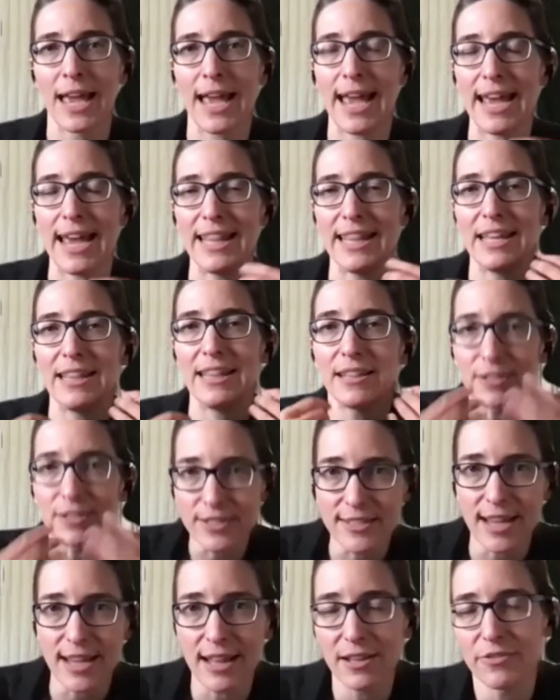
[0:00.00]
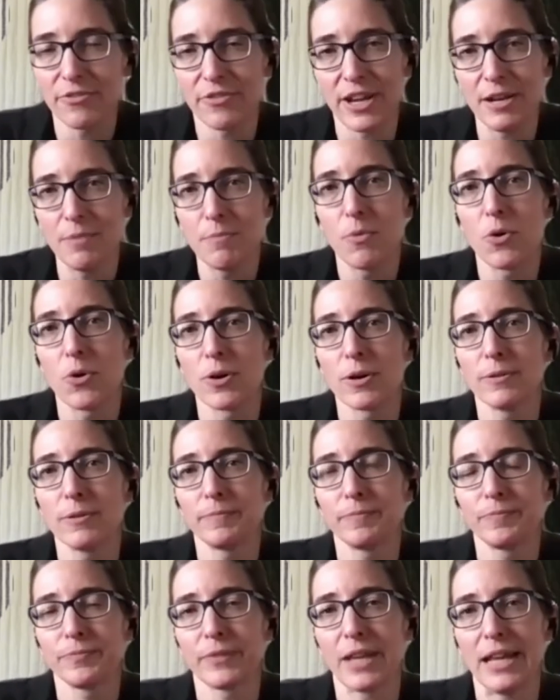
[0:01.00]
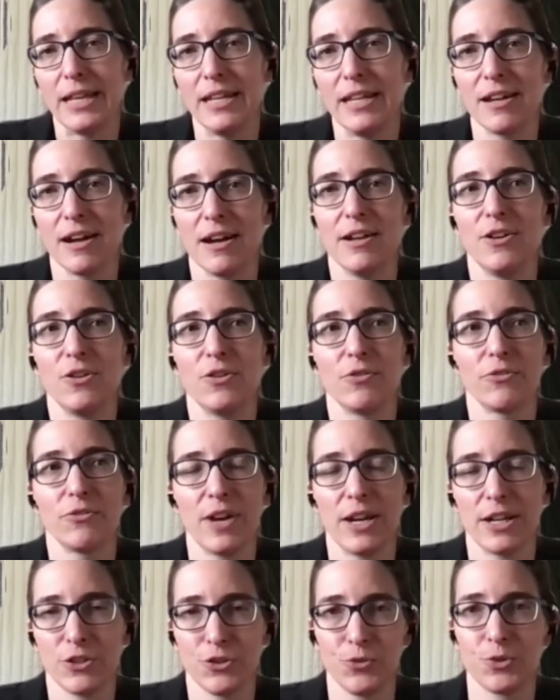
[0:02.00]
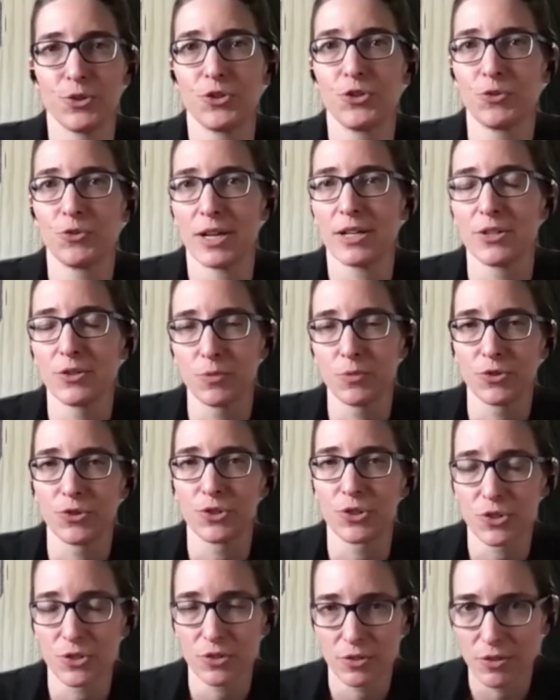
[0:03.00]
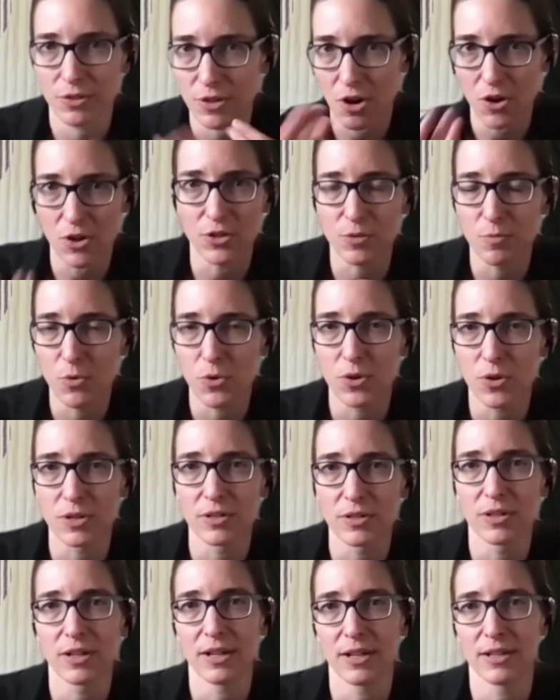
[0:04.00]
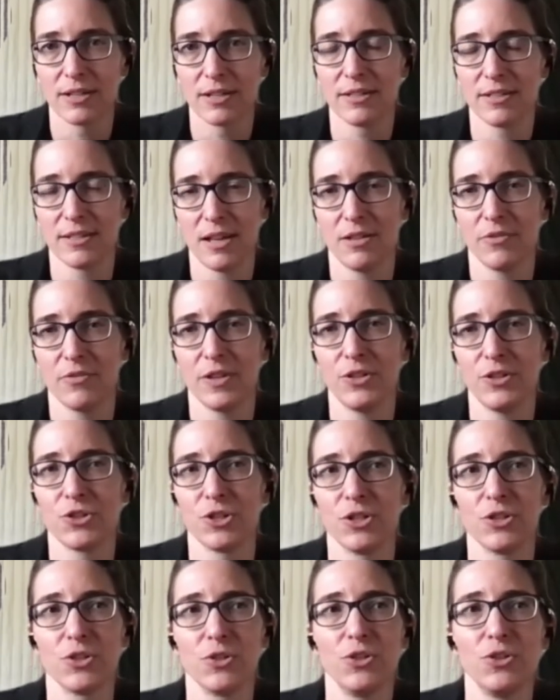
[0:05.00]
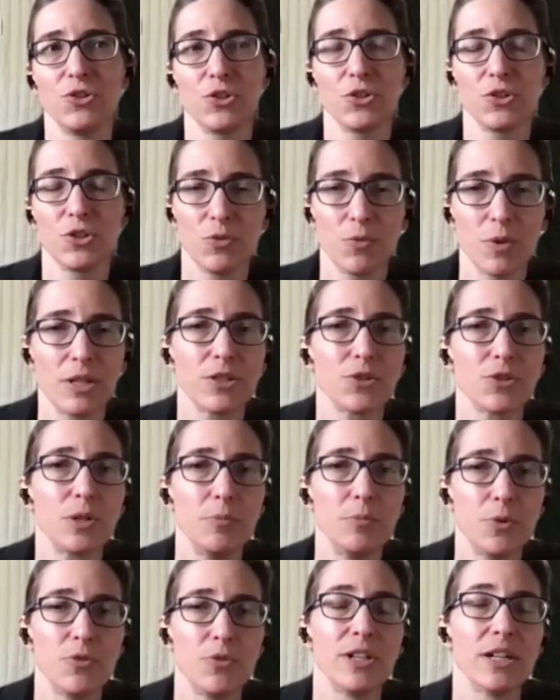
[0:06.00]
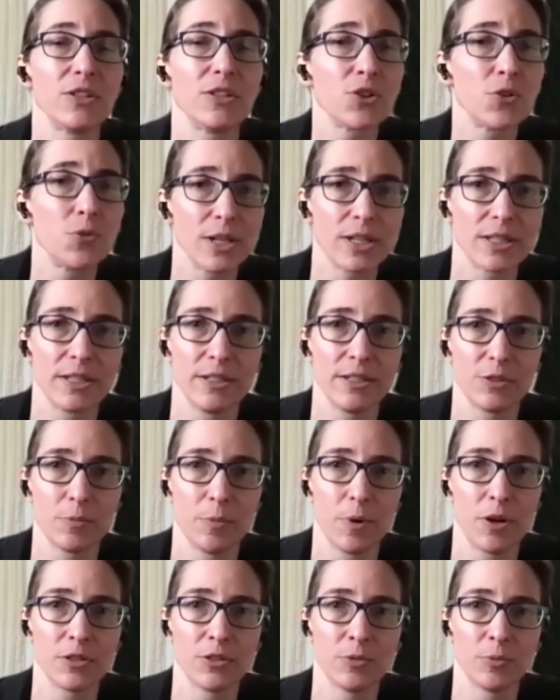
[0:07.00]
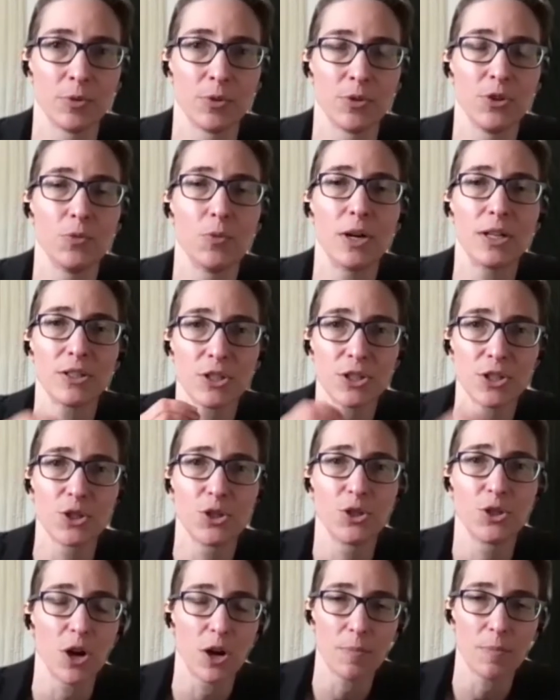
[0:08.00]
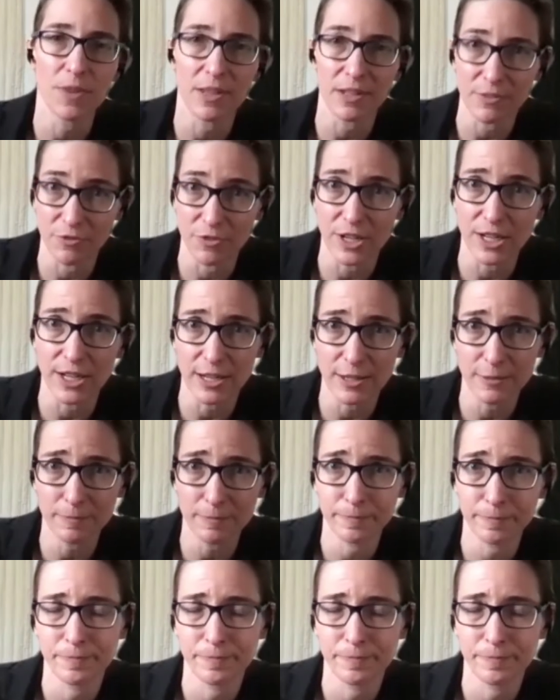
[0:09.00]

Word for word: And then they'll salivate more. Any mm-hmm. kind of extra stress will just cause more uh, salivation. So you just, you want to remove it as quickly as possible. You want to stop that feeding.